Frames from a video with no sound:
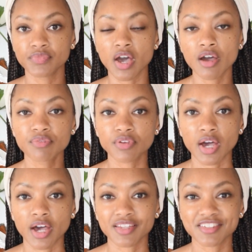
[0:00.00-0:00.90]
of
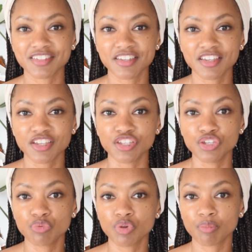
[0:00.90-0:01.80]
God
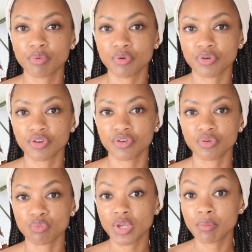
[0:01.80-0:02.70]
you were born
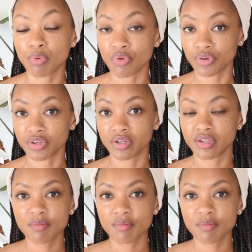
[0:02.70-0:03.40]
reborn